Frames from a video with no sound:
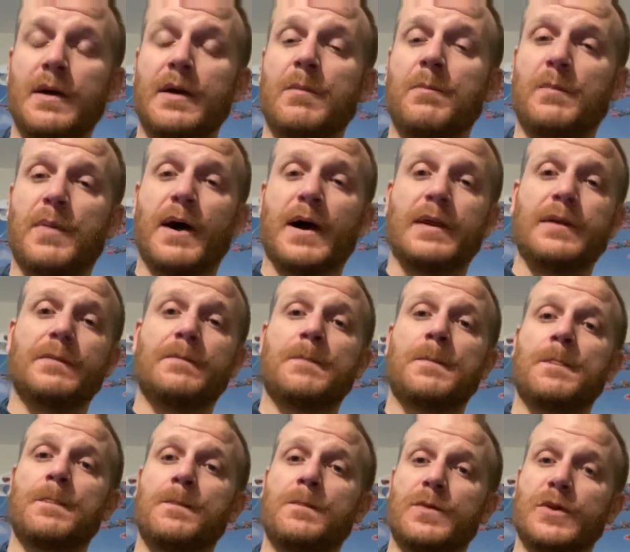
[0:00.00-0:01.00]
But
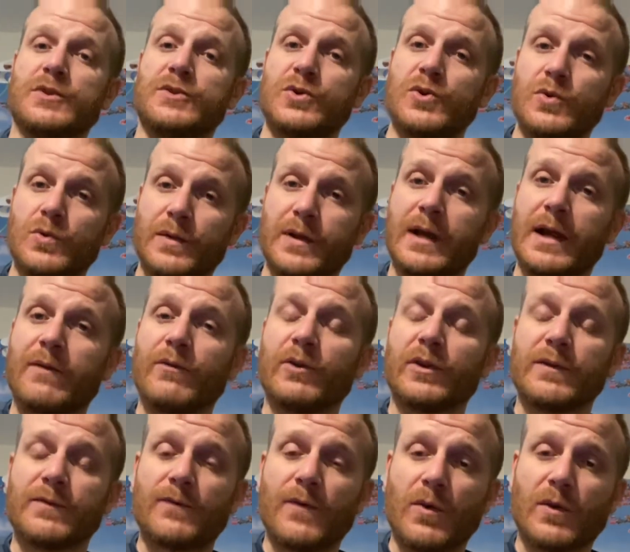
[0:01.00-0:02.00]
the two that I
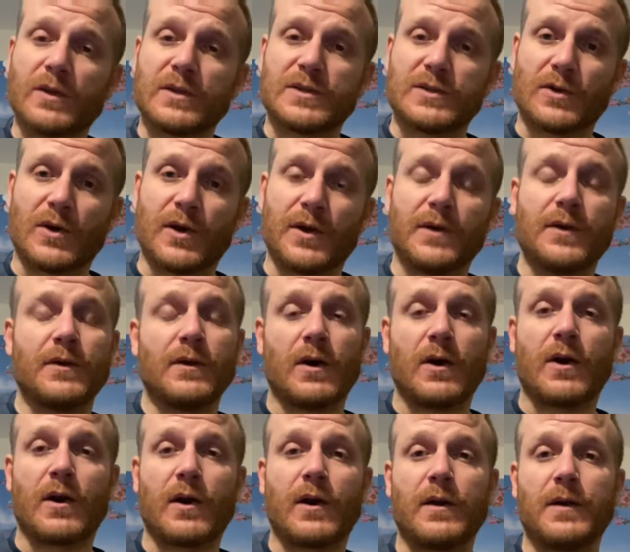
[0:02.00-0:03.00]
really focus on
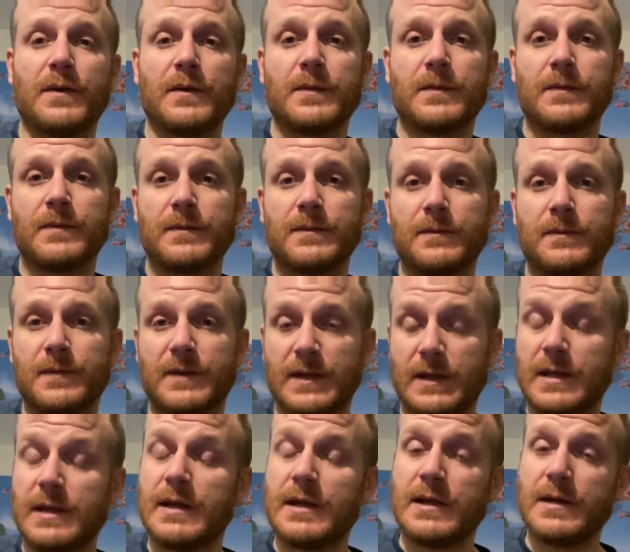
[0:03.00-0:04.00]
are the
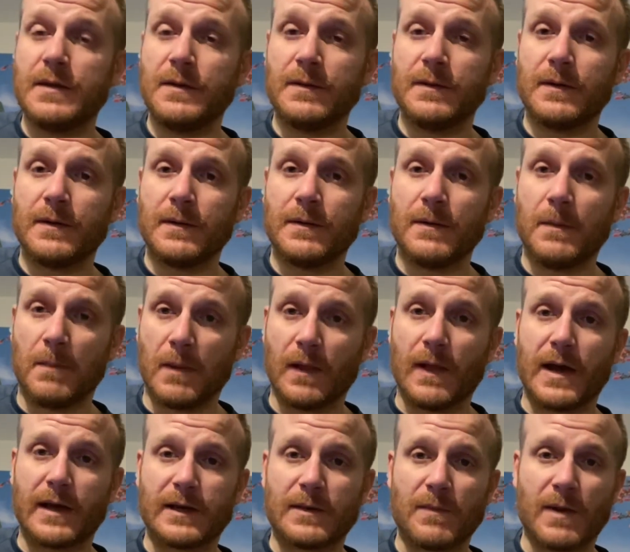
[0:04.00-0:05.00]
E
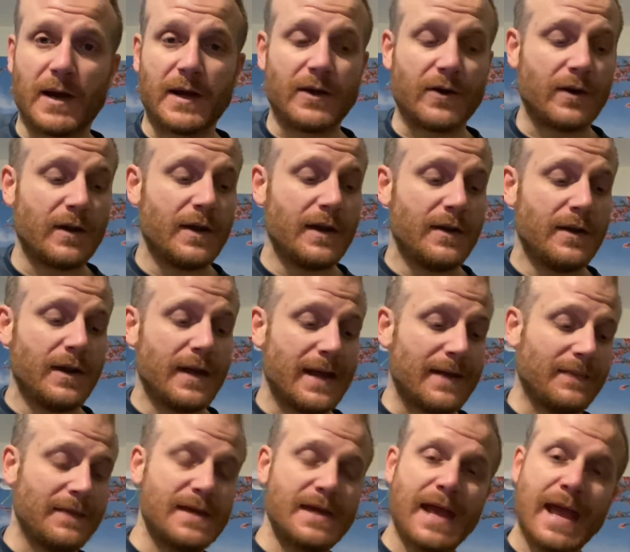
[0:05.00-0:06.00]
melodic minor
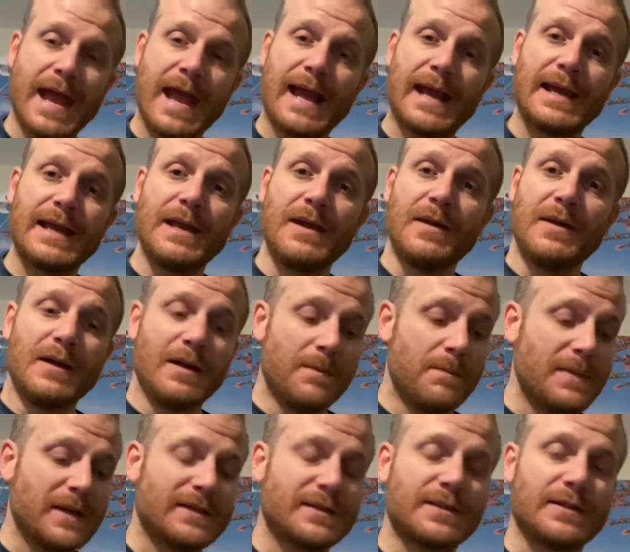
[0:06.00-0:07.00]
and the A
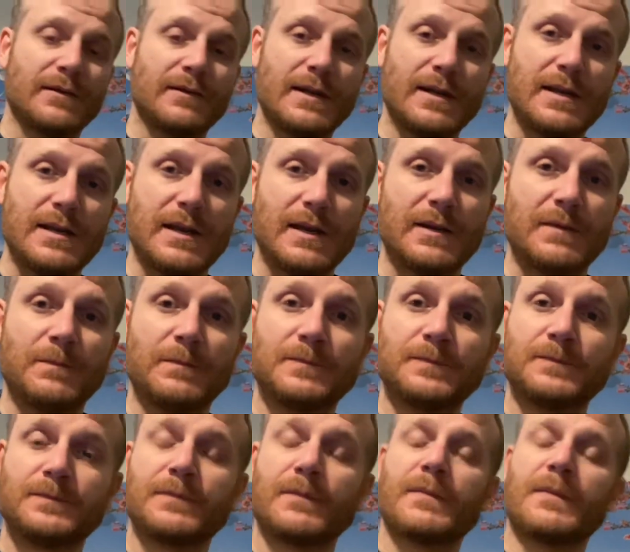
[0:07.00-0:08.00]
Mixolydian.
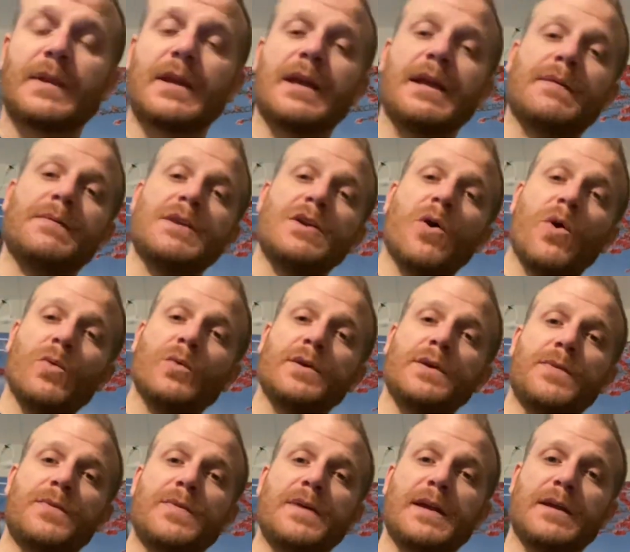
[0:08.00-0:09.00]
And the only
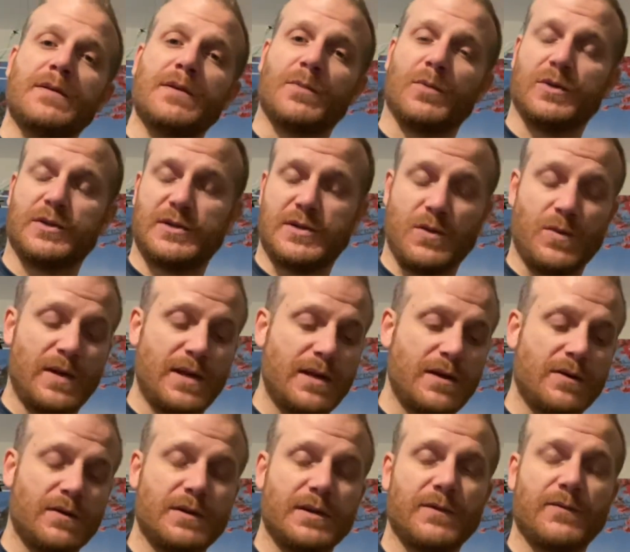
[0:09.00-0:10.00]
thing that we're doing
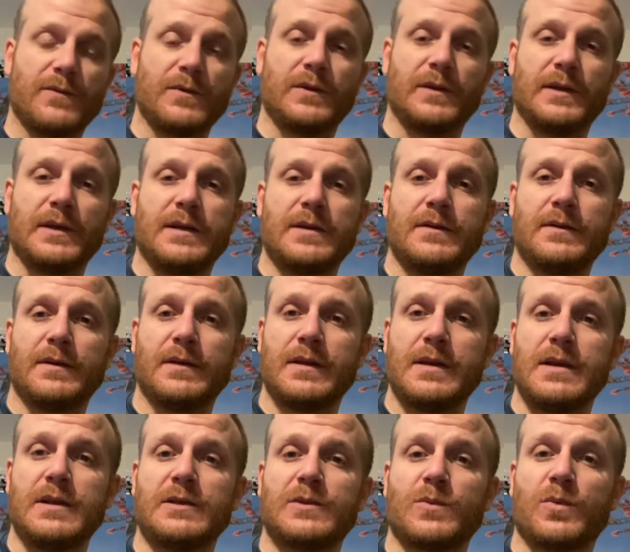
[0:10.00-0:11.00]
here differently
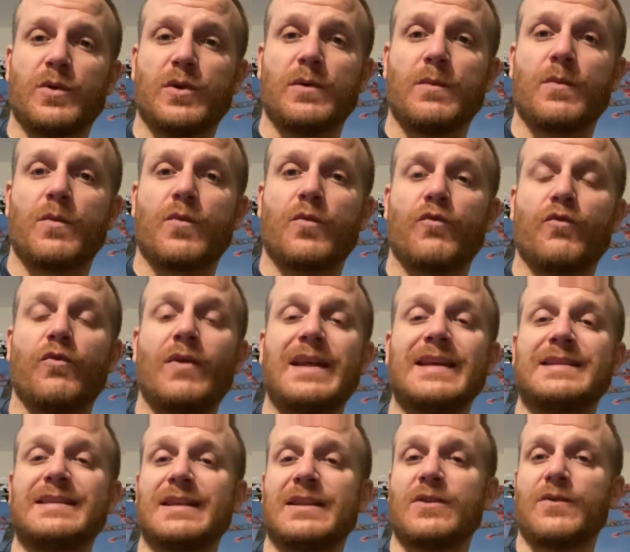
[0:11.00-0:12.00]
is we're
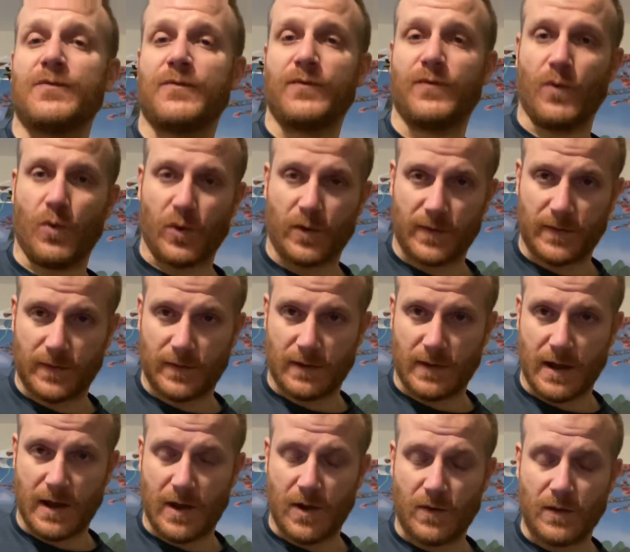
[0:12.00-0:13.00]
raising the fourth
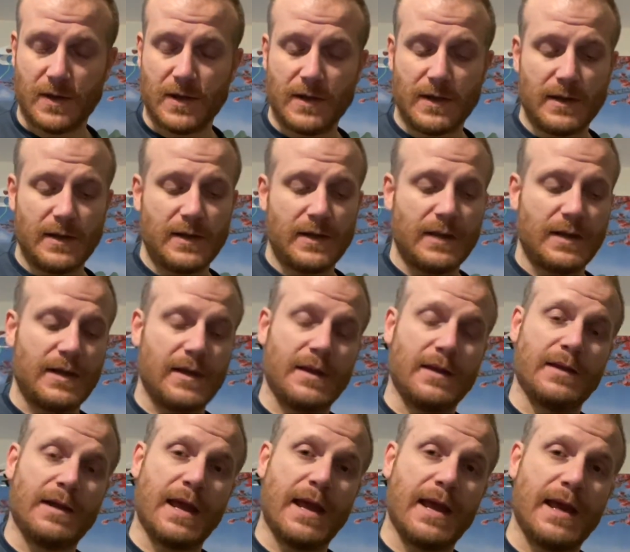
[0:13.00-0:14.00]
now
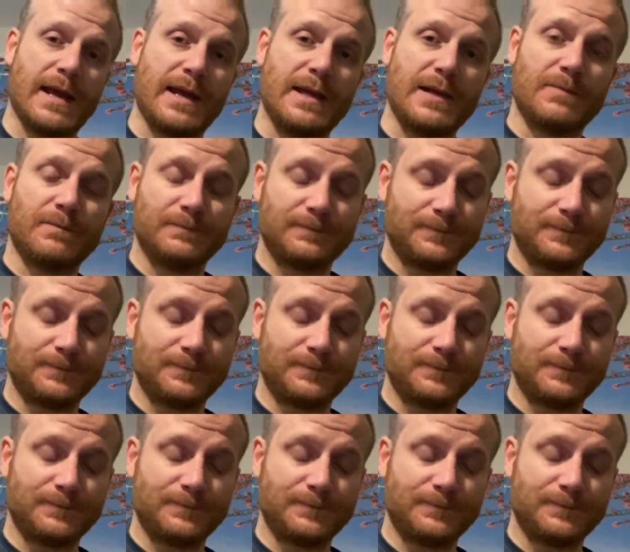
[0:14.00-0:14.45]
in A